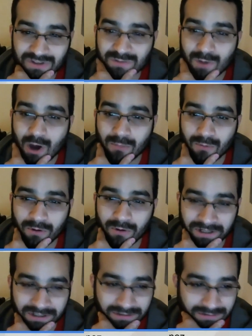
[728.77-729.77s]
Oh
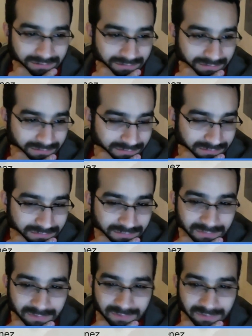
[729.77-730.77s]
boy.
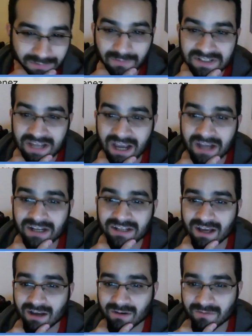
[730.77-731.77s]
In the tiny
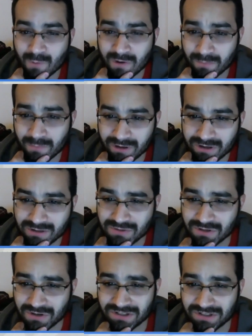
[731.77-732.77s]
town of North Bergen, New
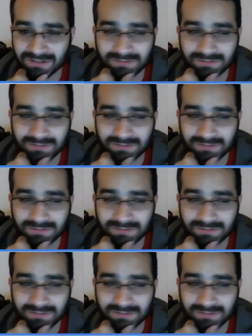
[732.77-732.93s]
Jersey.